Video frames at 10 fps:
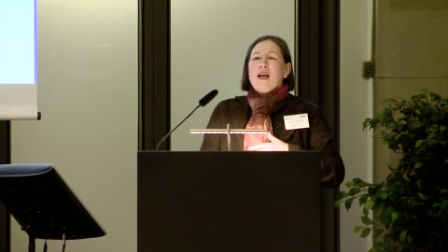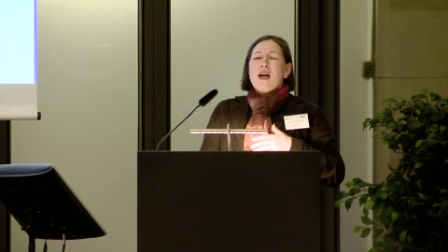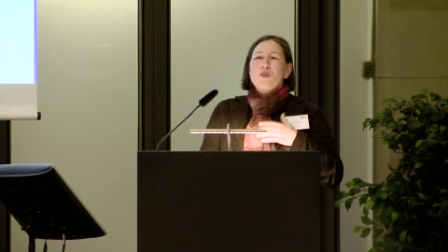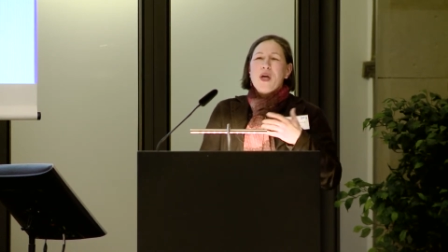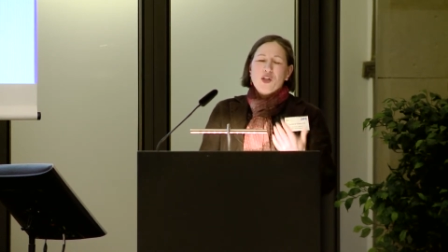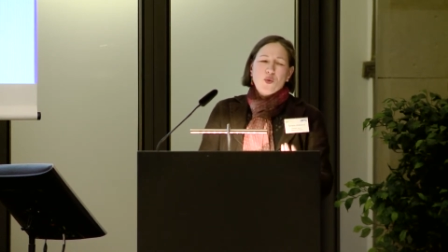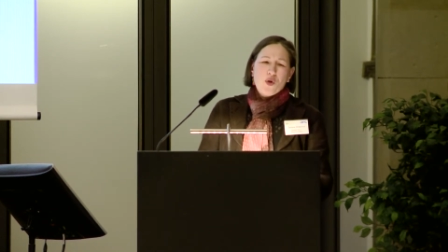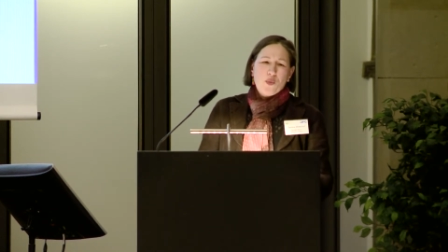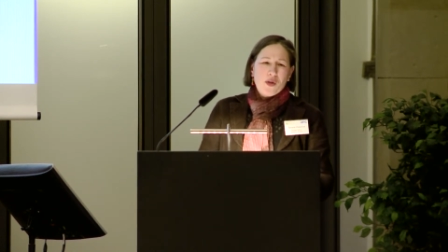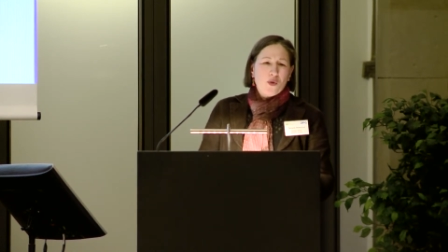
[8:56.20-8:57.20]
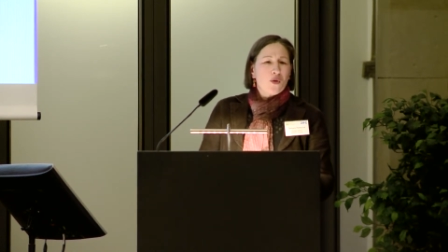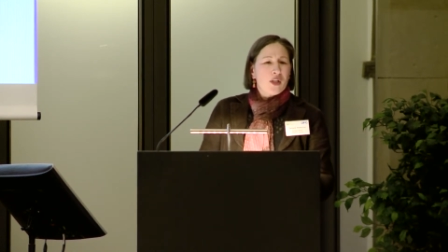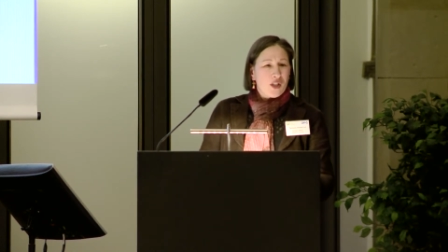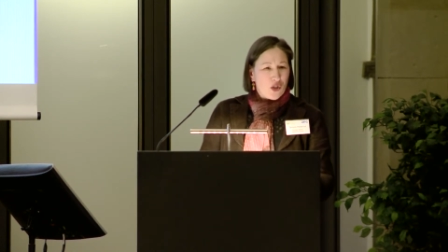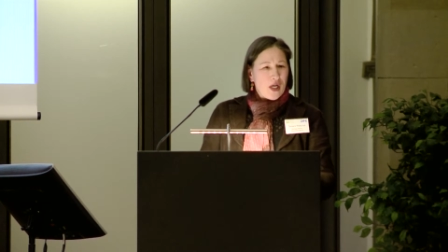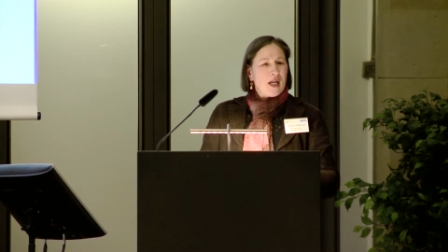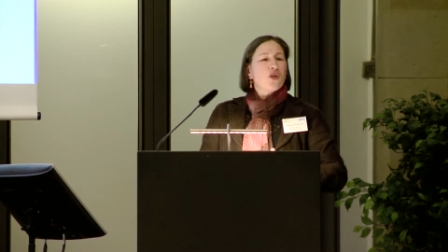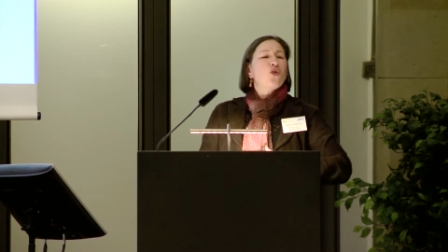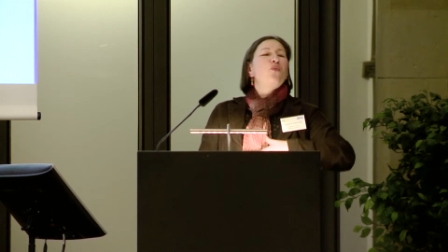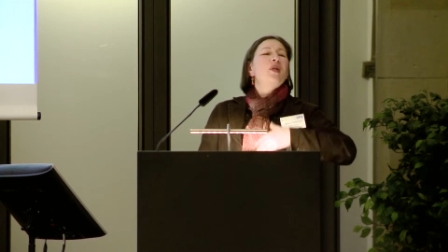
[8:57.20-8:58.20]
and we had to work with our colleagues in China
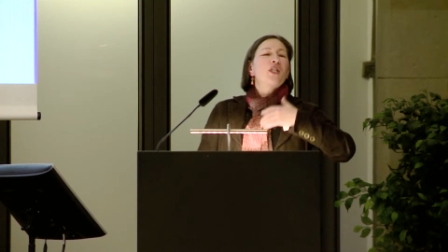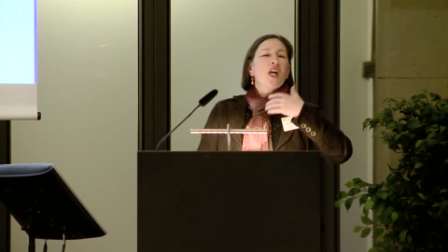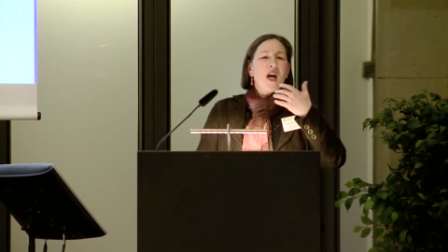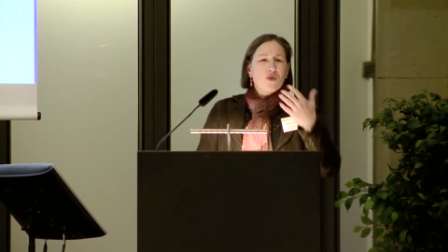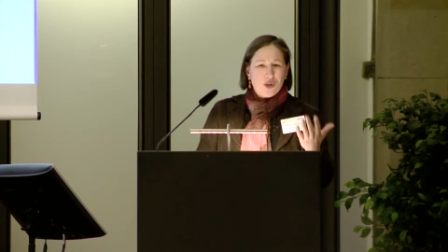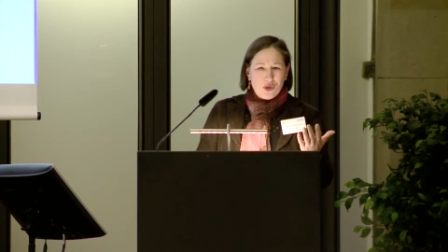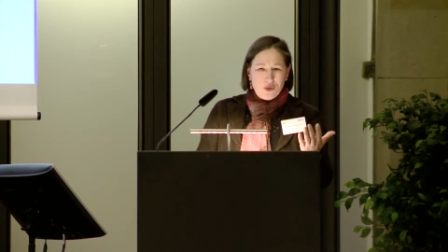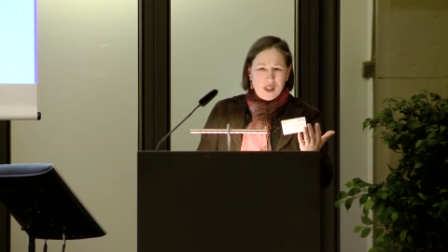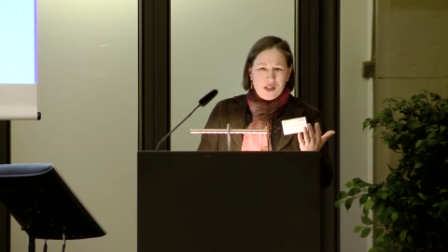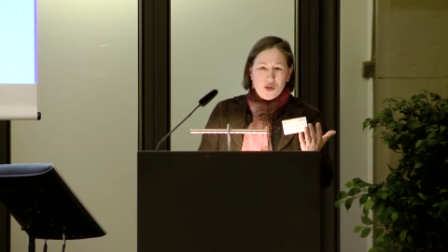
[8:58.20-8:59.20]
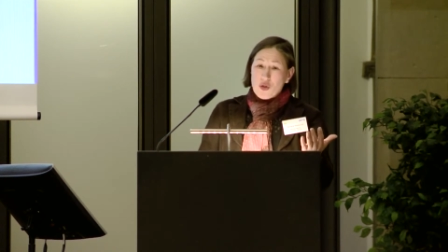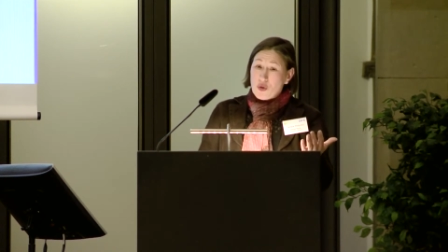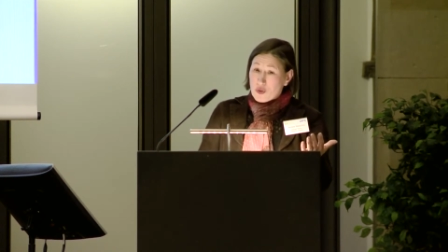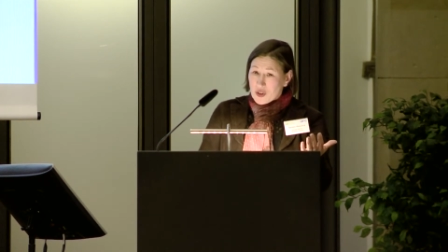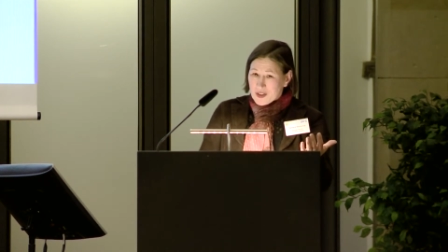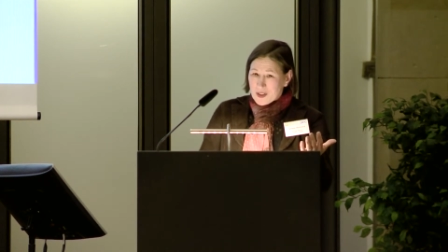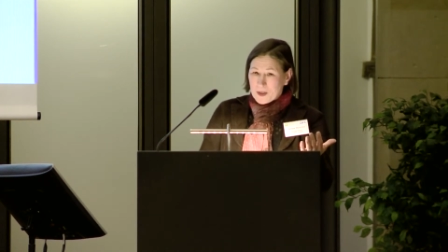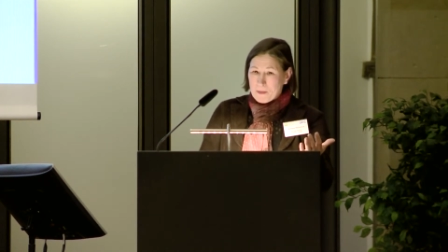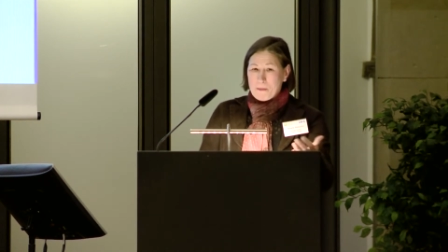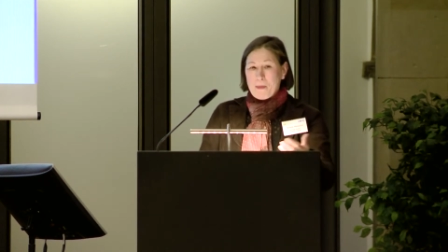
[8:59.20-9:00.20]
to reach out to the
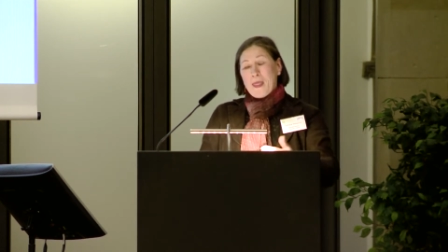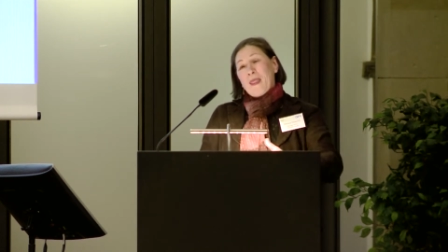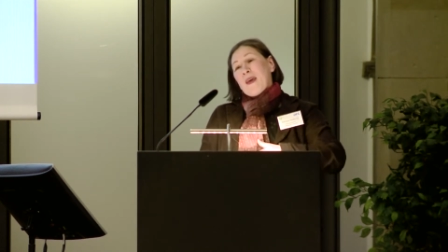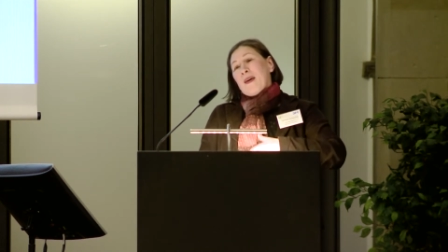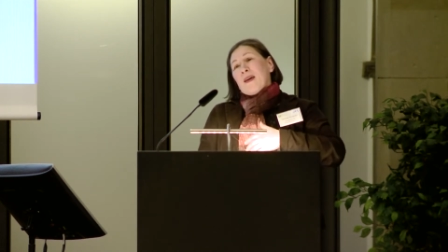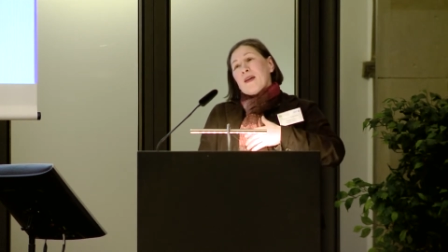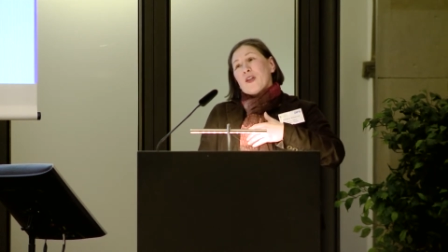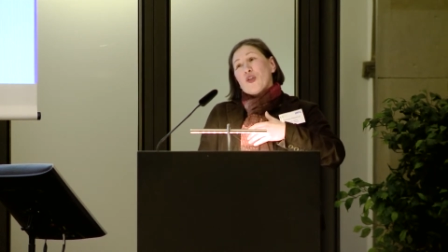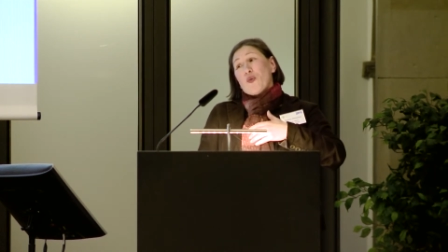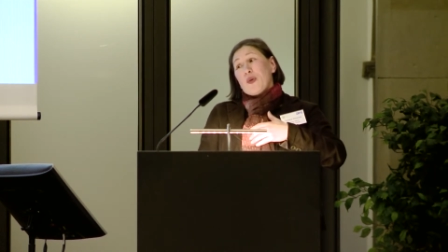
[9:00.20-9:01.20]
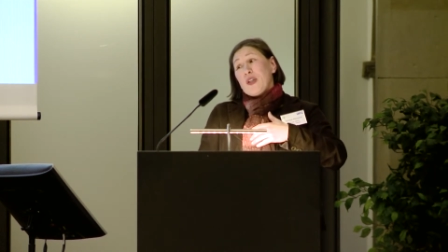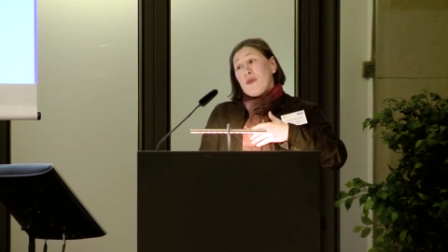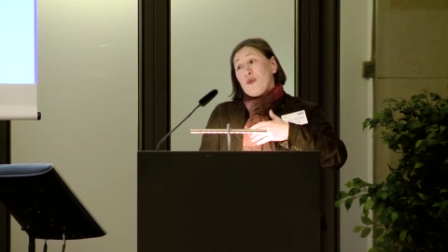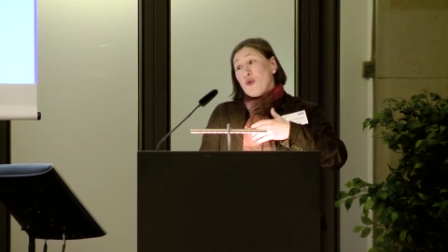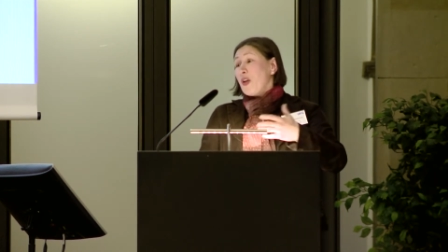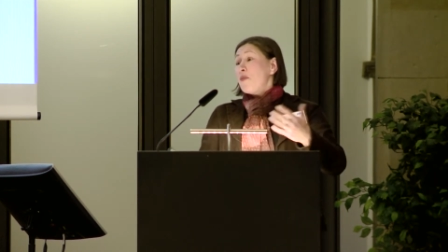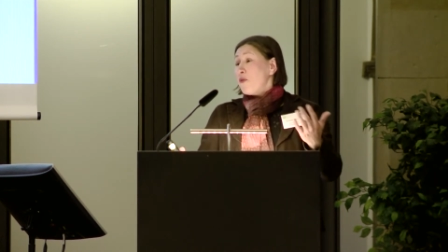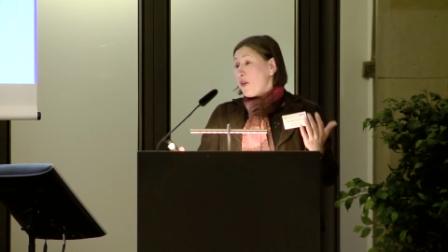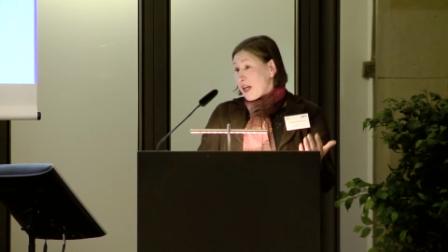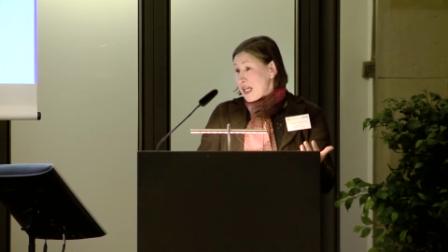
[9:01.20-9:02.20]
institutions. Uh, so we do it
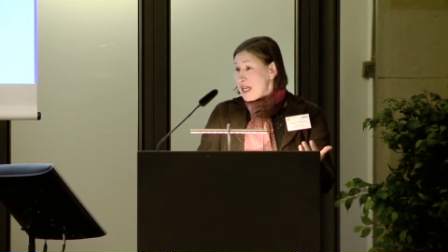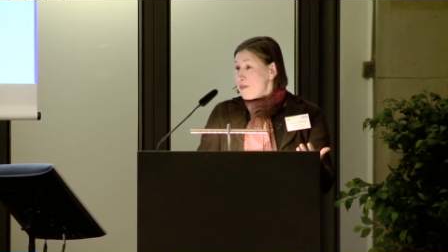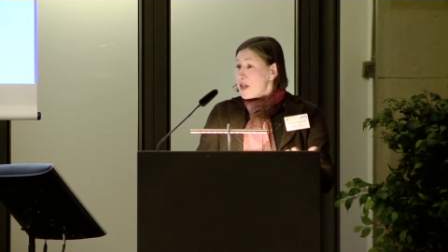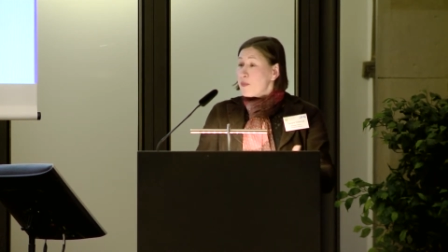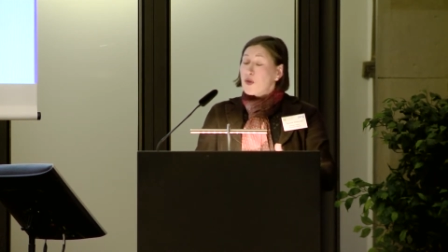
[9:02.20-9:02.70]
via email,